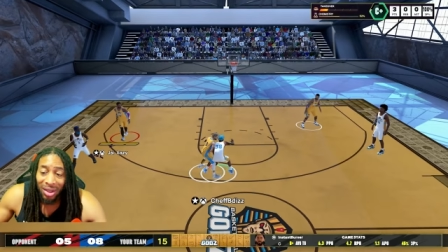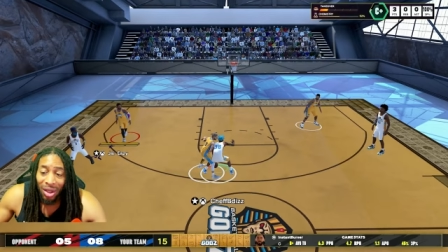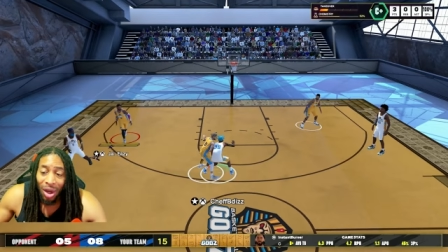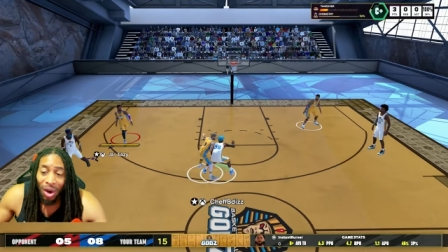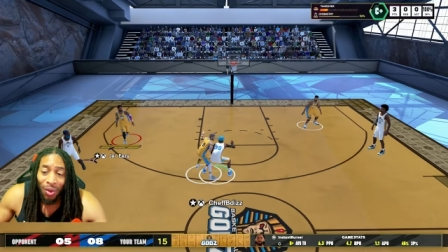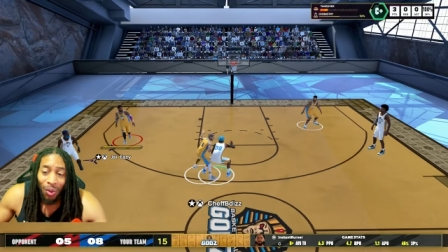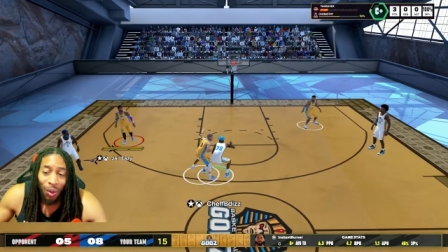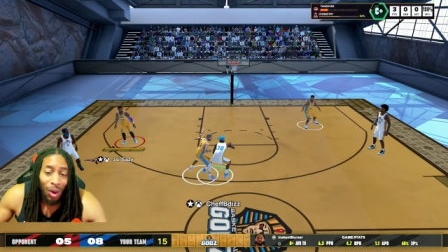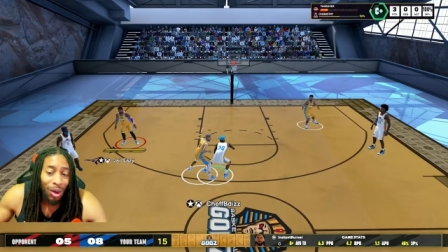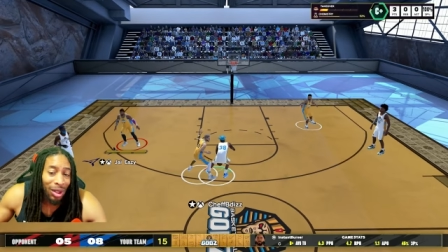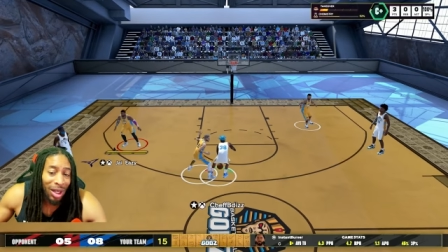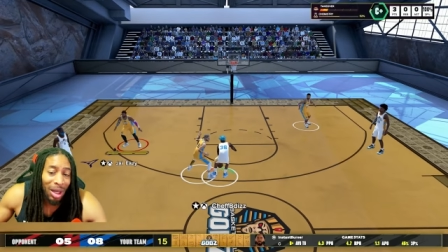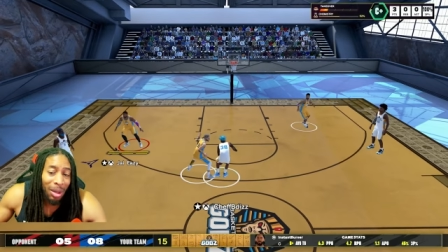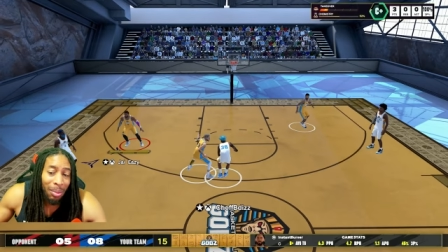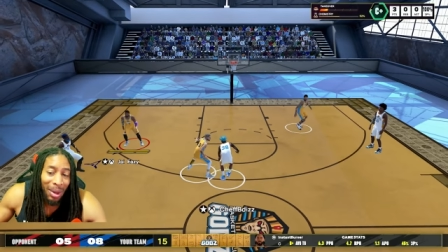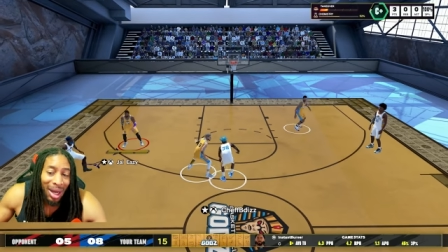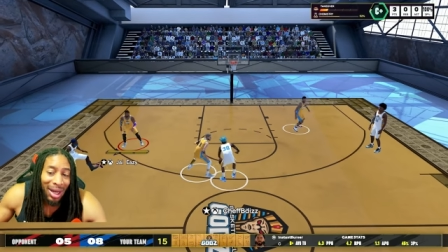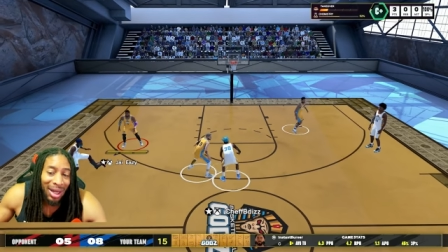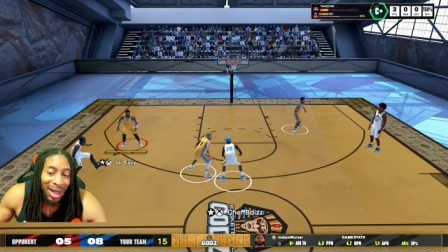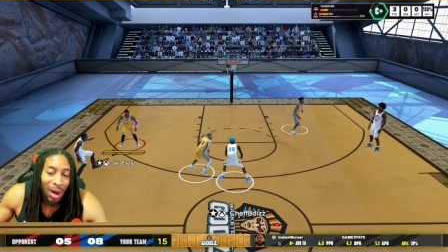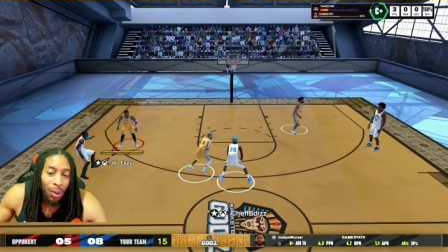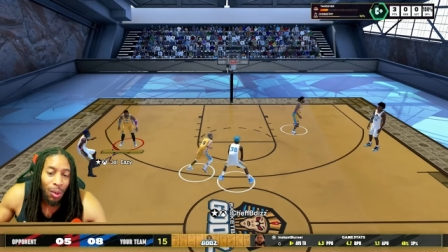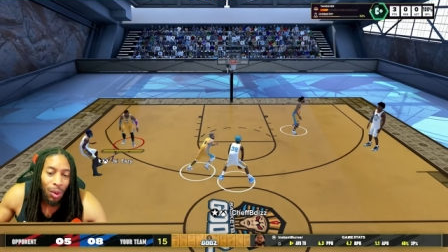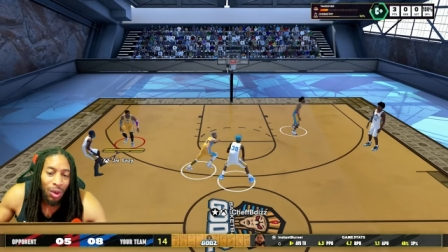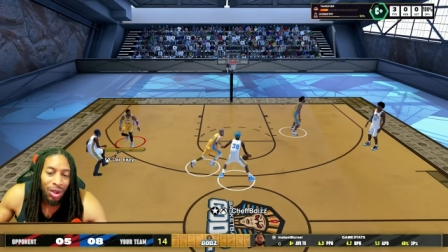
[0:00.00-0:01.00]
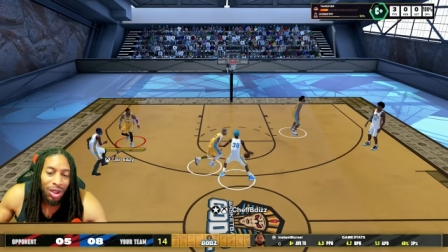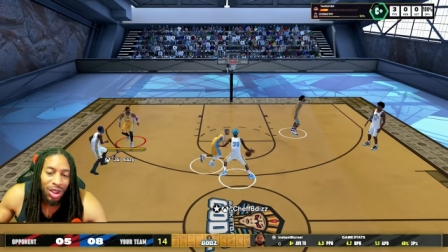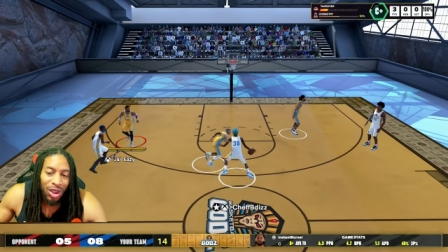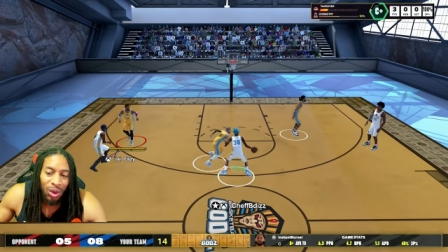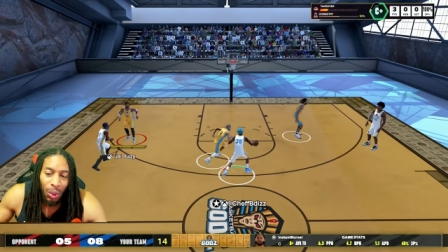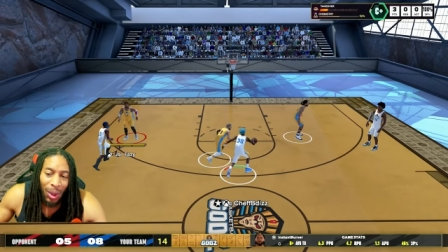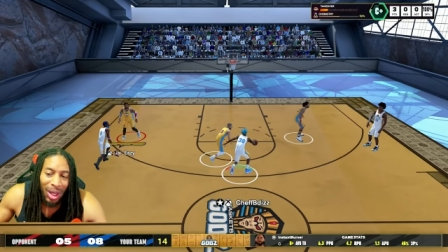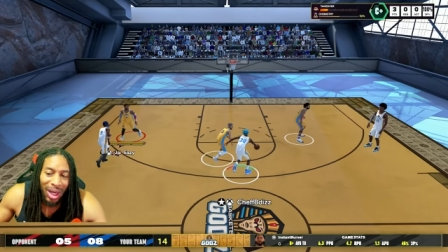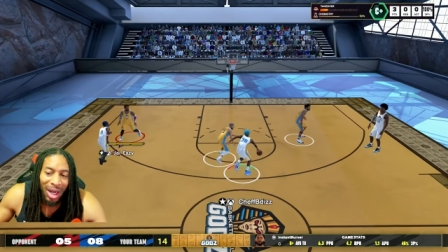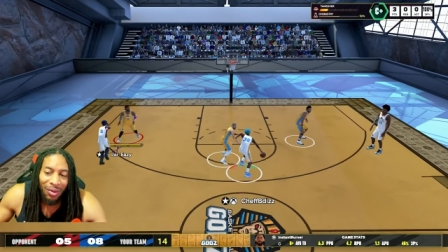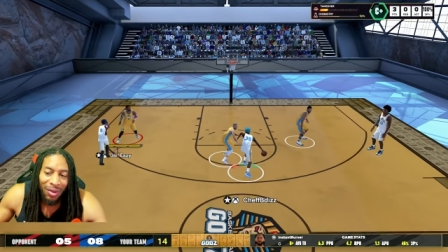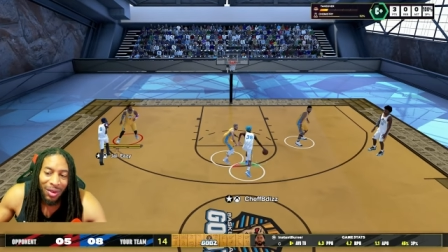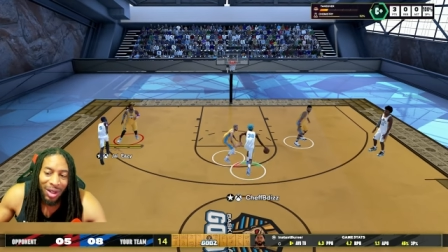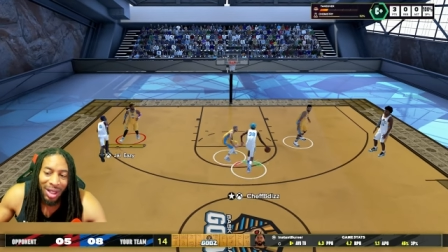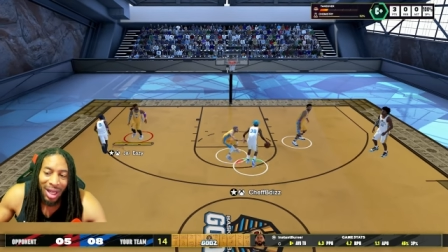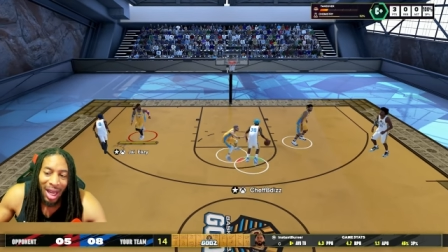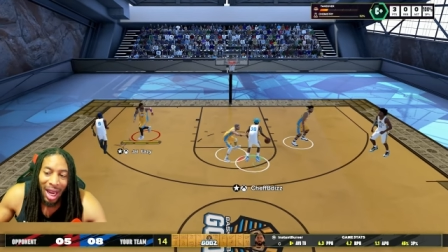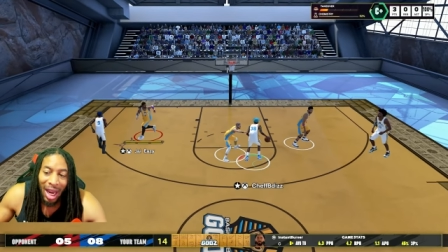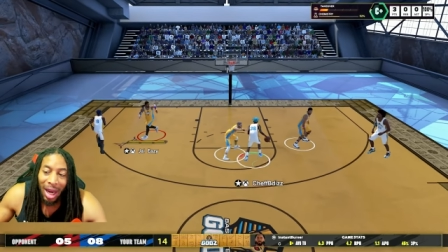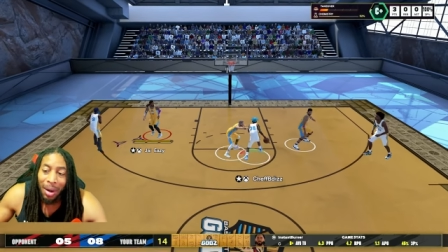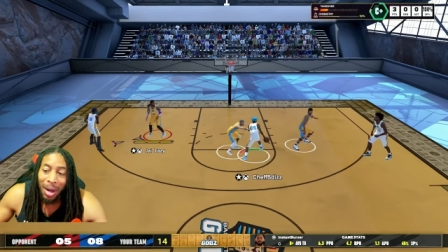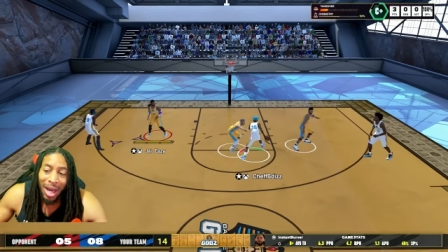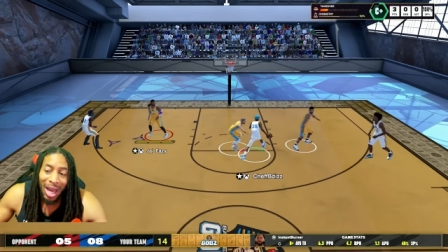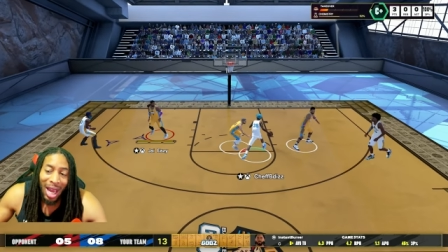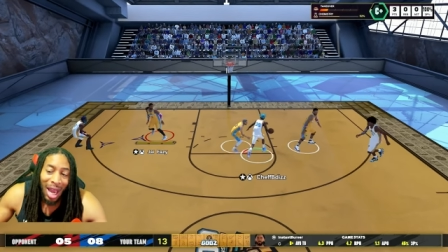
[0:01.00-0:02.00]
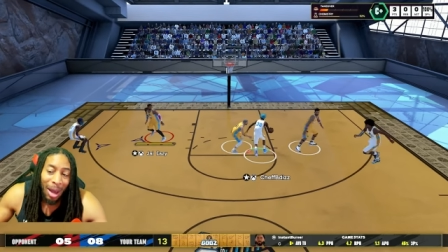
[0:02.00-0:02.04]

off work, they might not want to sweat every game.